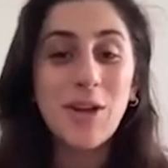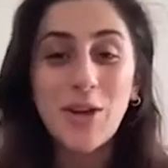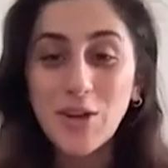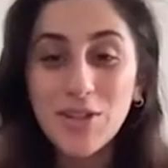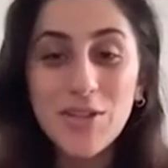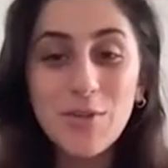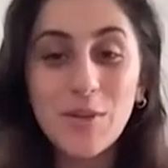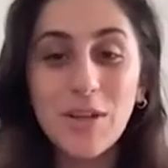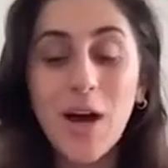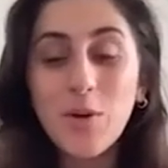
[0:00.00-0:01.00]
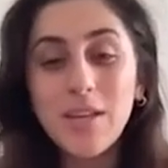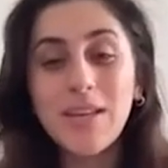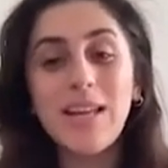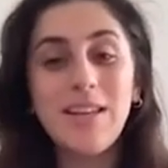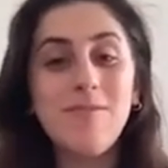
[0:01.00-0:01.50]
the country, but how they
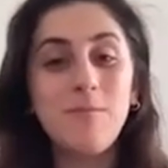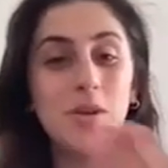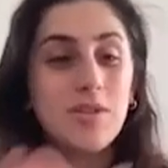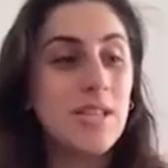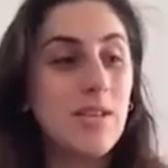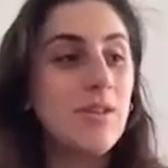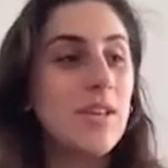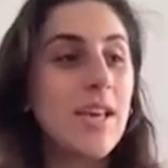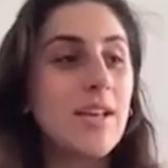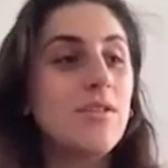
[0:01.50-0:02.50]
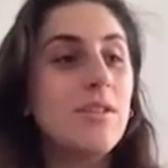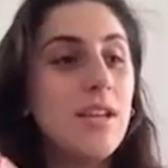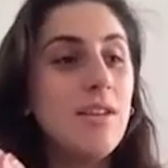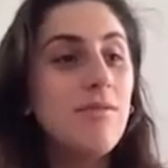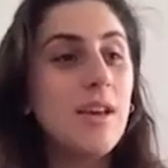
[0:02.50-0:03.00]
can leave, because even they cannot
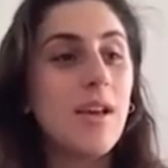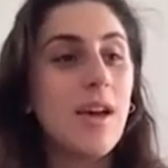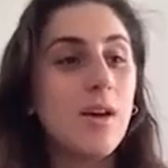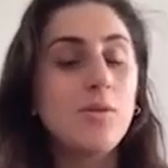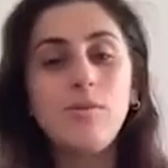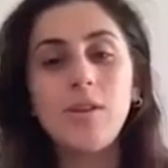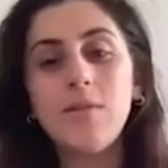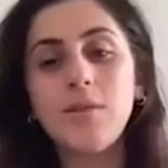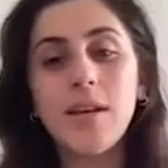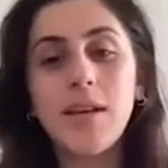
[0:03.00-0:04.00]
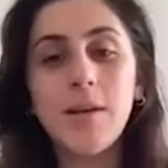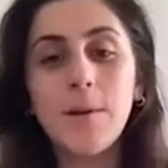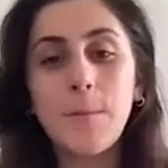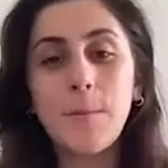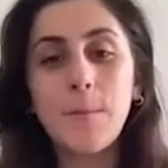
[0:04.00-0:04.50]
leave the house without
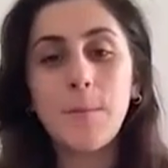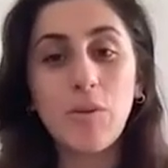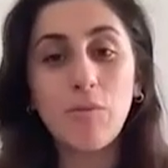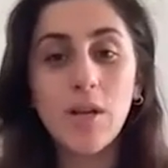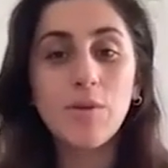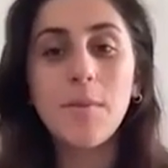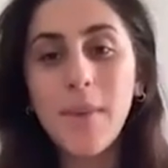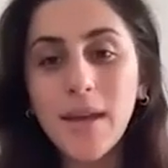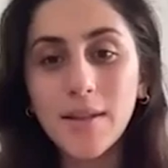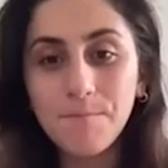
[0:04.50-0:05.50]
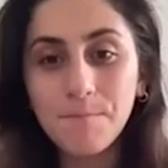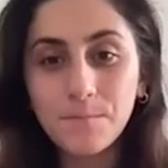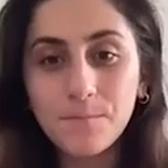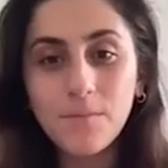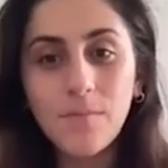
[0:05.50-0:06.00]
a man.
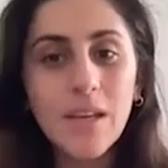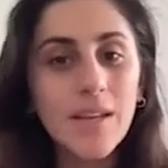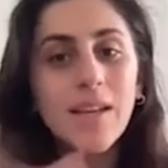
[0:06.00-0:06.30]
They